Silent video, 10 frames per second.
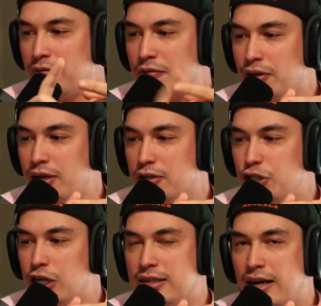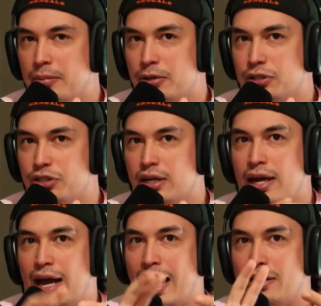their shot timers,
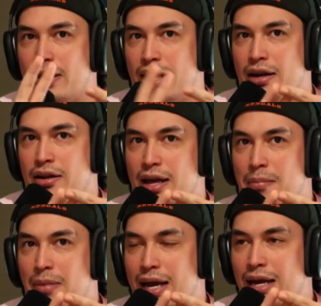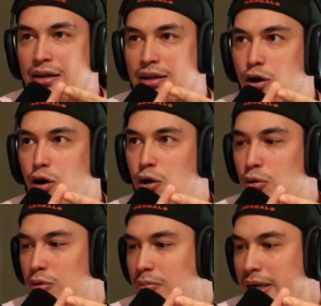and then they made their
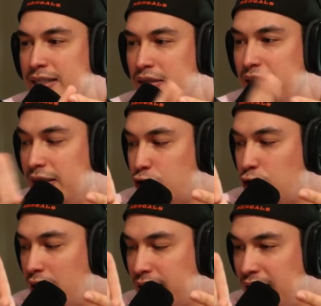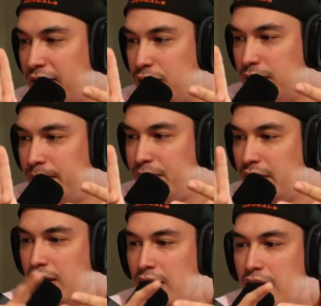own basically electronic level.
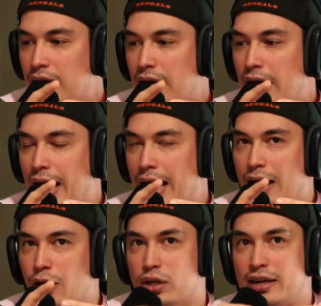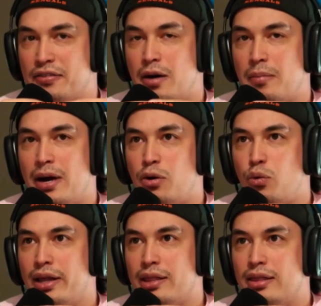And what they've come out
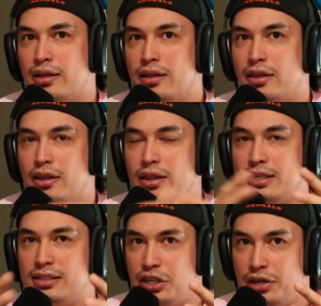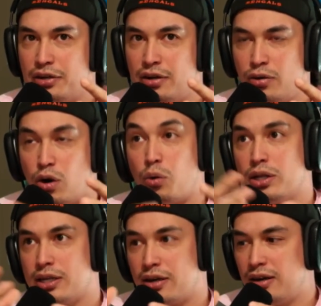with this year, or what they're
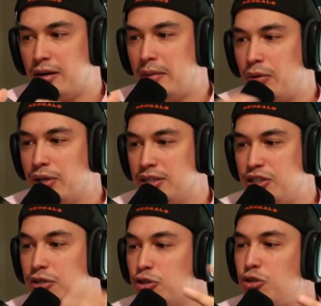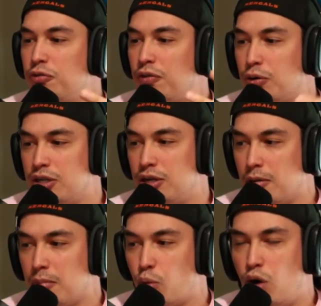going to come out with this year, is twofold.
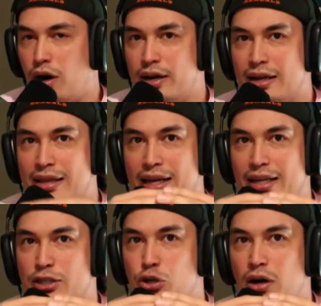Number one, the electronic